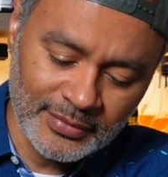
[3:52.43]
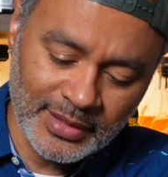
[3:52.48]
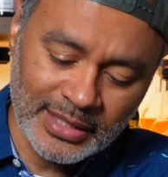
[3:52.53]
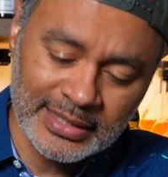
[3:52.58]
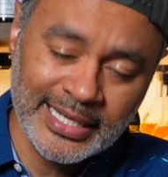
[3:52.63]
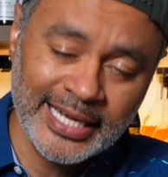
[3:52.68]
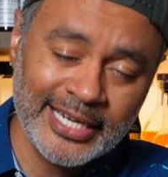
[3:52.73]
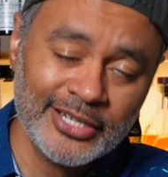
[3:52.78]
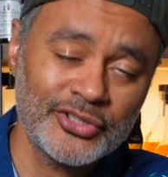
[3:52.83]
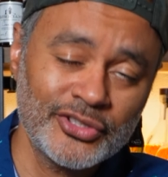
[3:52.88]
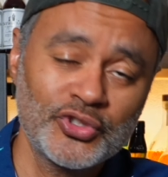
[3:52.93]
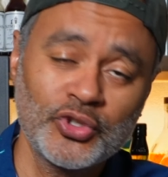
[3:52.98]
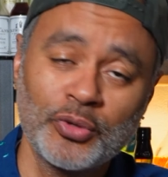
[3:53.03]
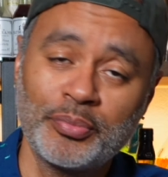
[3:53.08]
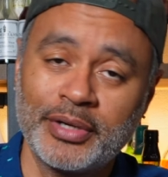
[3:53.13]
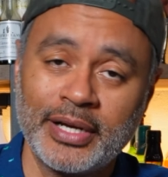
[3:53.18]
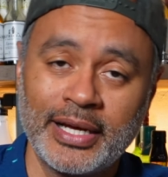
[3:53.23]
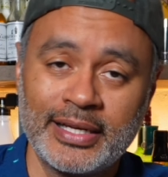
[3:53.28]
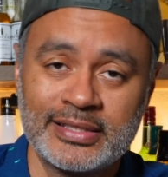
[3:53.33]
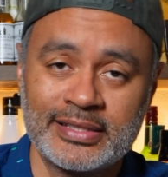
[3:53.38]
That is super
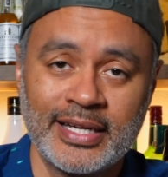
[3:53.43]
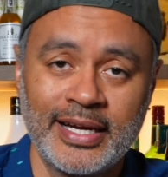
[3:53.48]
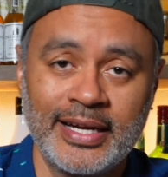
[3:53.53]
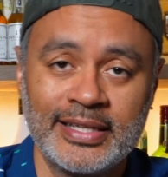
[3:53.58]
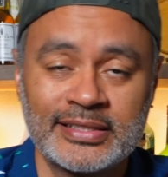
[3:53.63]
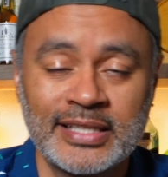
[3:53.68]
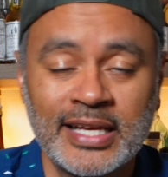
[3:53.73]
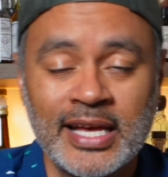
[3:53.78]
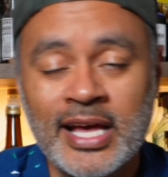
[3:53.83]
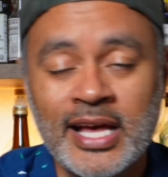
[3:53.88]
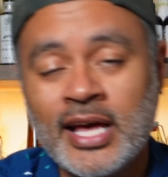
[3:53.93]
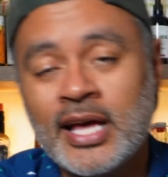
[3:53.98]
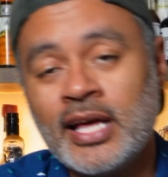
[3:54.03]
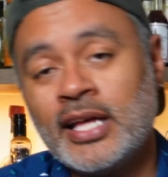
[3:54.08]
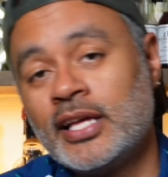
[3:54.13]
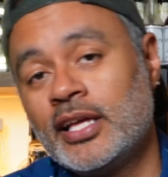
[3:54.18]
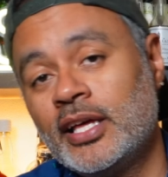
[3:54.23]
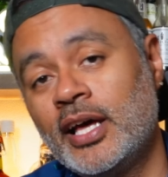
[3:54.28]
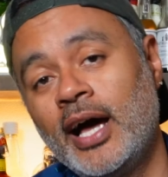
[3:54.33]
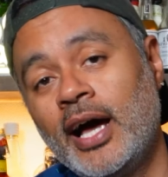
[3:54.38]
nice, guys.
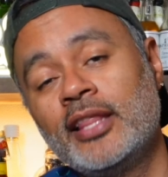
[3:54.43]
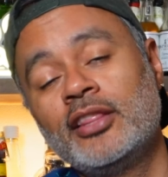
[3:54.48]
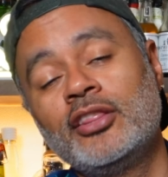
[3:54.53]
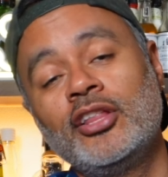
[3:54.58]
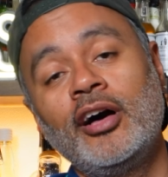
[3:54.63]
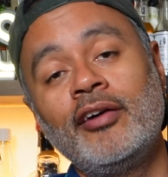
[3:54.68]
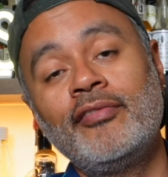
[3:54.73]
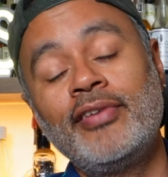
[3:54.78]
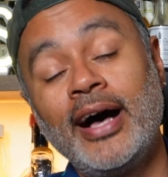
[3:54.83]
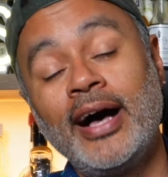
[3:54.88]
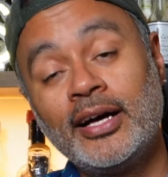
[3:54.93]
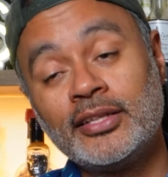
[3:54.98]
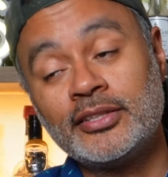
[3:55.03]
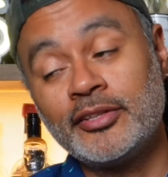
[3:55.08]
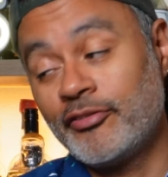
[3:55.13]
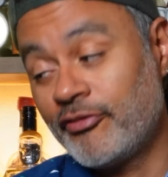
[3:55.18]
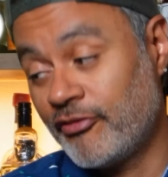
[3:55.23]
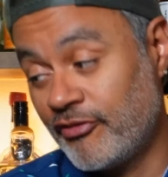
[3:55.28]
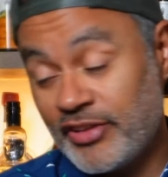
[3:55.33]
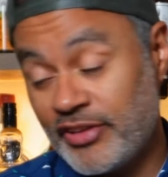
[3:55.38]
I love how the
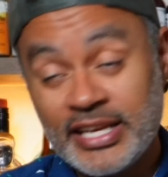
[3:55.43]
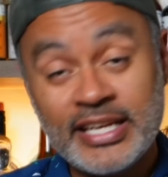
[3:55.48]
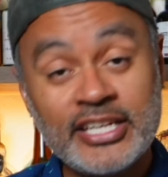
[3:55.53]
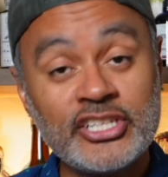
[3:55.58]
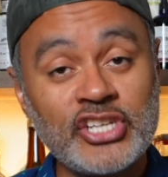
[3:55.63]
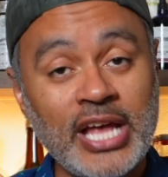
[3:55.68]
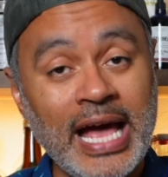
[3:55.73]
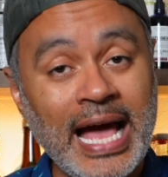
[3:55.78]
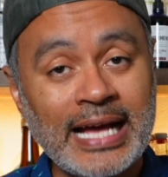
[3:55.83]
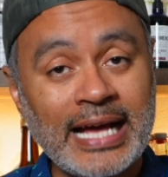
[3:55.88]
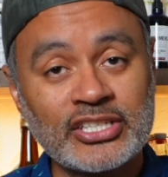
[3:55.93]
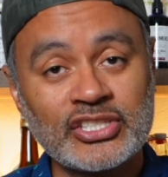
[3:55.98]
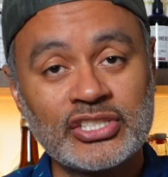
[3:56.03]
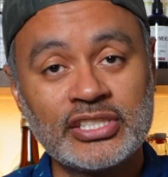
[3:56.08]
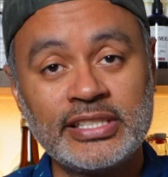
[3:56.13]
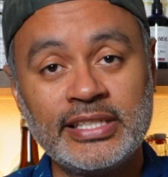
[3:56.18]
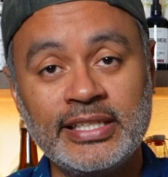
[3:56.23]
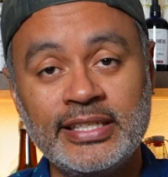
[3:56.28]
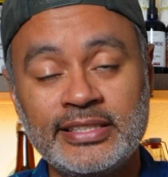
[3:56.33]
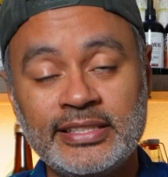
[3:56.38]
finish
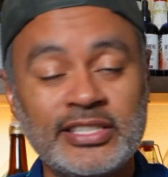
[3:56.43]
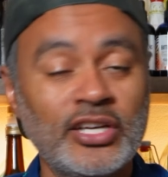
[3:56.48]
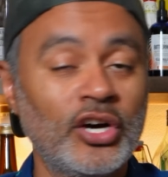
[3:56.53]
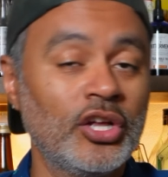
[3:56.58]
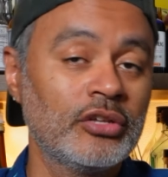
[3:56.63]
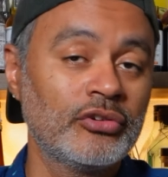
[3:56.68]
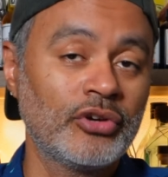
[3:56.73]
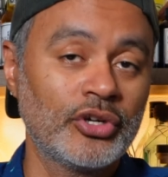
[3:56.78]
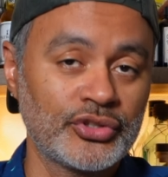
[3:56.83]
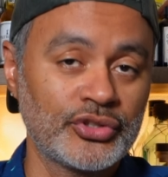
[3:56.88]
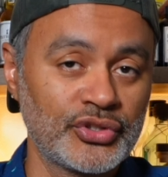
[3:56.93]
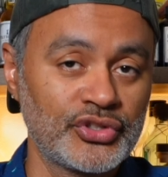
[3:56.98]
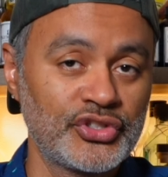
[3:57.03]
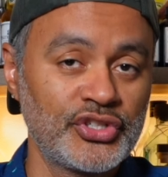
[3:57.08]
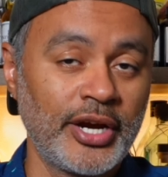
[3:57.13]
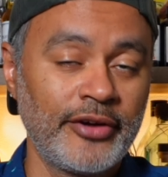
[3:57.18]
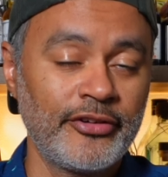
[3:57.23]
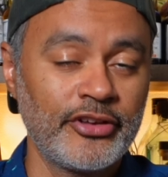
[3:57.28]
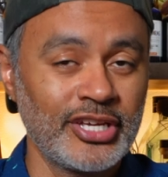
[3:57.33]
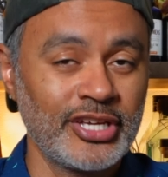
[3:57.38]
actually is the Oloroso
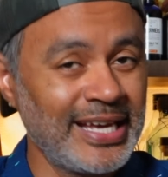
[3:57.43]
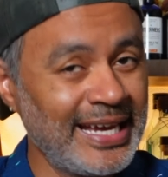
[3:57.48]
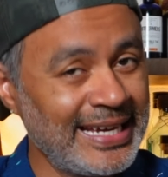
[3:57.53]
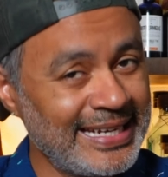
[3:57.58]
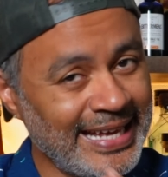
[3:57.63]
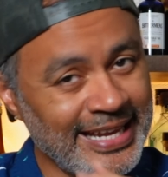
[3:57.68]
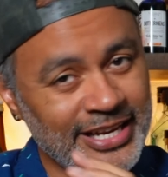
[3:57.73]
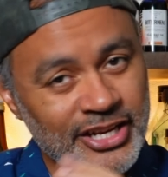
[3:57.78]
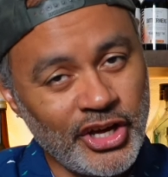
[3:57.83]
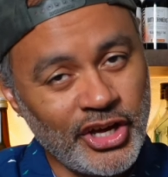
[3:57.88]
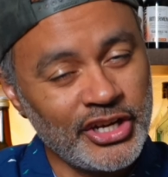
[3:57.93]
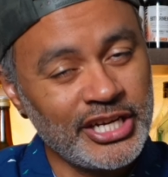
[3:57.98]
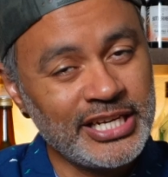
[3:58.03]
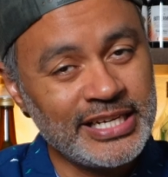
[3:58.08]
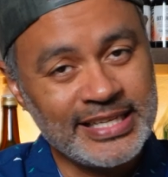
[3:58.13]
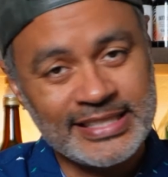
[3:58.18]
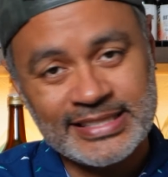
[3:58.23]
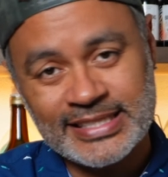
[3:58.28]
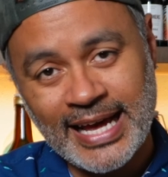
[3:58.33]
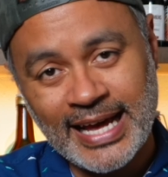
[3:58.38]
Sherry. You're getting that
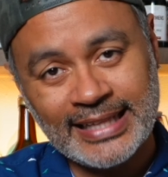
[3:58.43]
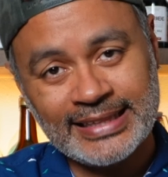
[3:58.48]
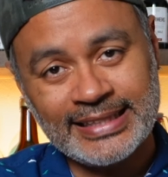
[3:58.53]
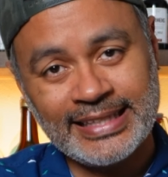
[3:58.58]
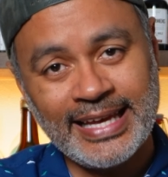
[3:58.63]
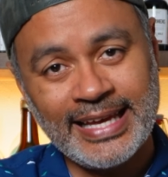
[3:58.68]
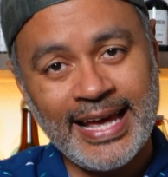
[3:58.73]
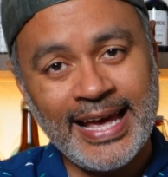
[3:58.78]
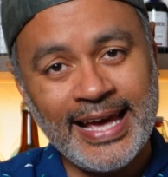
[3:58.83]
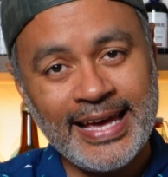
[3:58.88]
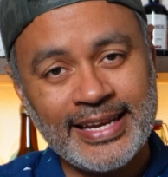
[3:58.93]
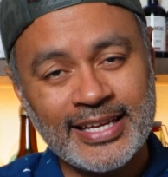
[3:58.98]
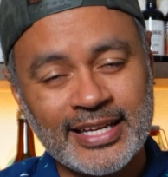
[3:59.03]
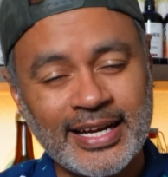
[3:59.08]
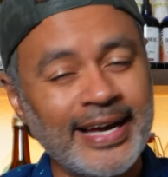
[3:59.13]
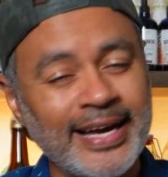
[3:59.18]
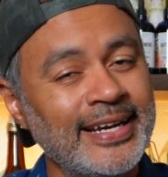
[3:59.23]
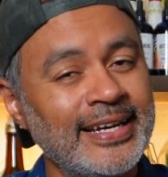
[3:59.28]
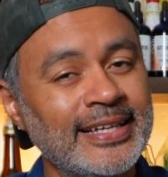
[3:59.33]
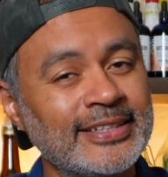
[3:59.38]
nuttiness at the end and
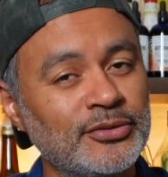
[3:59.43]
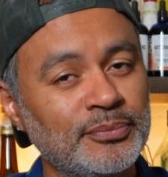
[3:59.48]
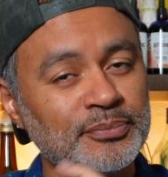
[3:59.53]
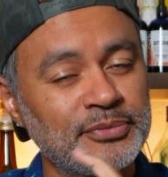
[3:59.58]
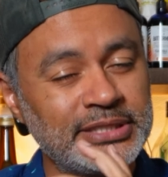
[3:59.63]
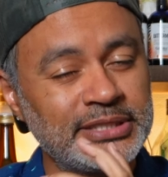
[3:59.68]
kind of like them